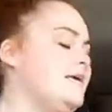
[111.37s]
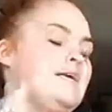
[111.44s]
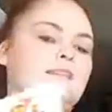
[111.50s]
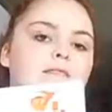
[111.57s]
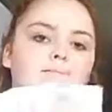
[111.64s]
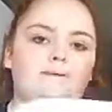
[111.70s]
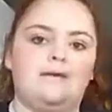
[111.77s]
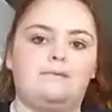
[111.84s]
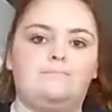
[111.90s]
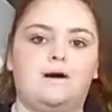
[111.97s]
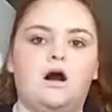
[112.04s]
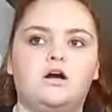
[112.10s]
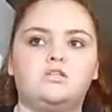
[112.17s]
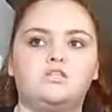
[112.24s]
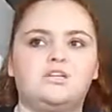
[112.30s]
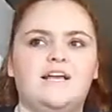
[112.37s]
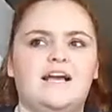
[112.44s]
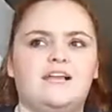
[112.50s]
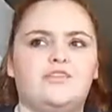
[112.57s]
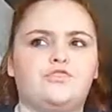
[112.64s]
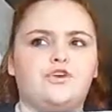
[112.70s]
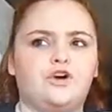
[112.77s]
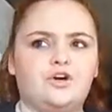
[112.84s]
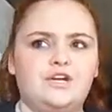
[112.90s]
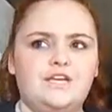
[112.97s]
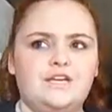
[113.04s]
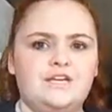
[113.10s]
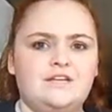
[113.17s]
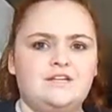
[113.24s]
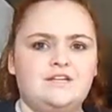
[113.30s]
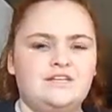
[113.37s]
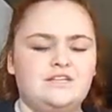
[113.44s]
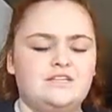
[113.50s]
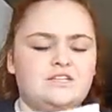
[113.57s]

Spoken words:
in the big box are like $30.